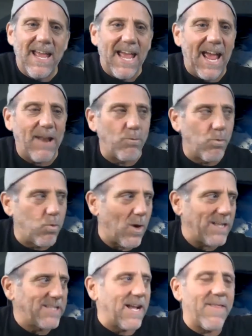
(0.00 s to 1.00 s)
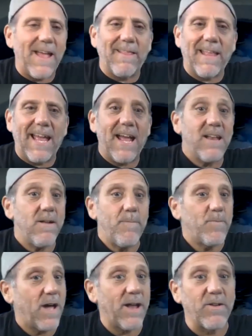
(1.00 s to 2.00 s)
and what's on that land?
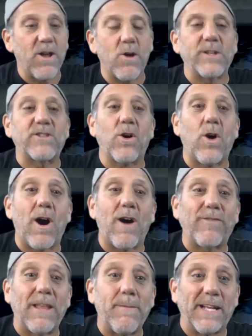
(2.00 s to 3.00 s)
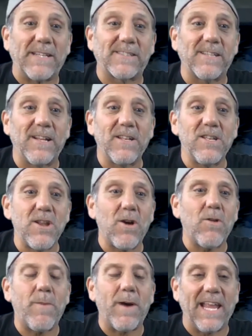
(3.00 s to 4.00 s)
I don't know. It's off limits.
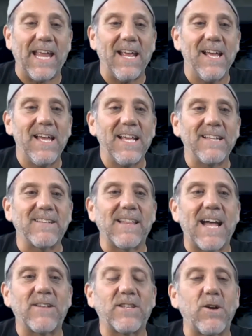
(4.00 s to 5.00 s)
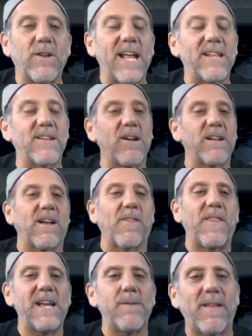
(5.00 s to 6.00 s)
Nobody is allowed to go to Antarctica.
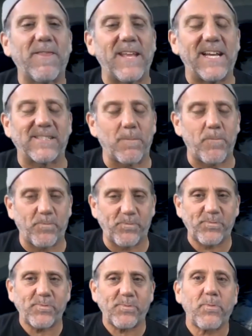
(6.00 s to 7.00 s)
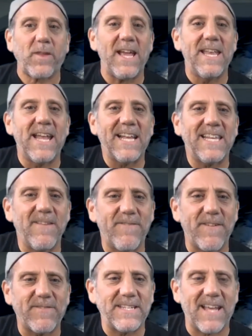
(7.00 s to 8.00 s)
Think about this. In
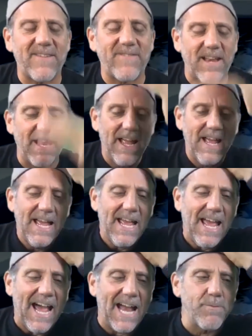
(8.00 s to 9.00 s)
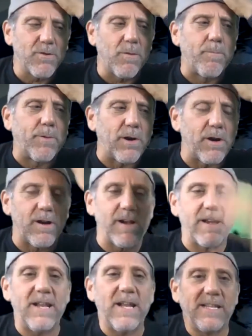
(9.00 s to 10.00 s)
1957, Admiral
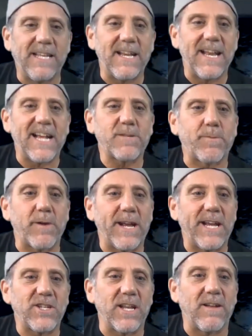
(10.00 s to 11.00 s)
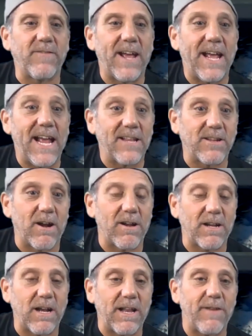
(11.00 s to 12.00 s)
Byrd did an exploration of
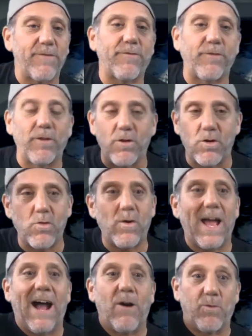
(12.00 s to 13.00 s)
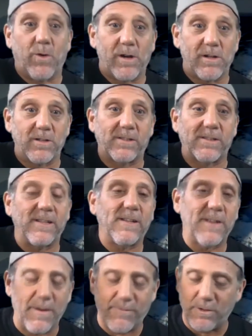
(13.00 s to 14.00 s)
Antarctica. He flew outwards.
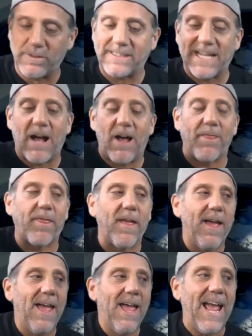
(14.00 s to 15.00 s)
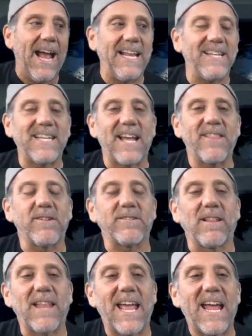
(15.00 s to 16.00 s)
He flew south. And he said there's
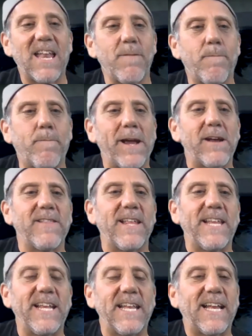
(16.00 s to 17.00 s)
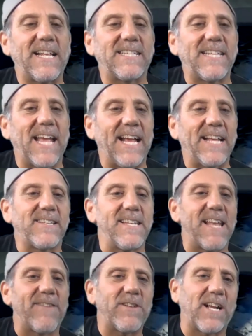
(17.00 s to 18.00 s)
land bigger than the United States,
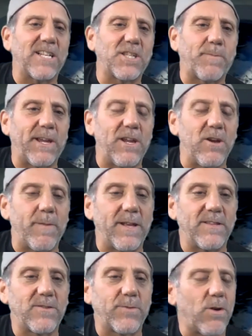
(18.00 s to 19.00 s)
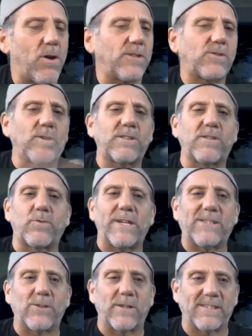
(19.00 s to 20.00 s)
never touched by humans, with all sorts of
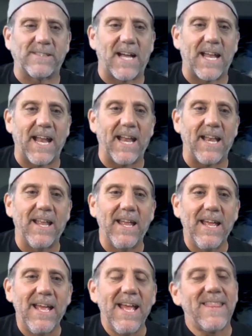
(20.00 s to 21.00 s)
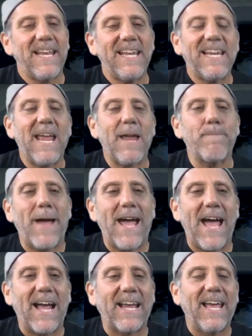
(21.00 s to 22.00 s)
resources on it. Then he came
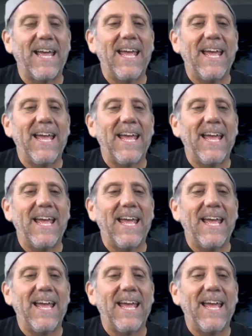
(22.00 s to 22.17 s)
back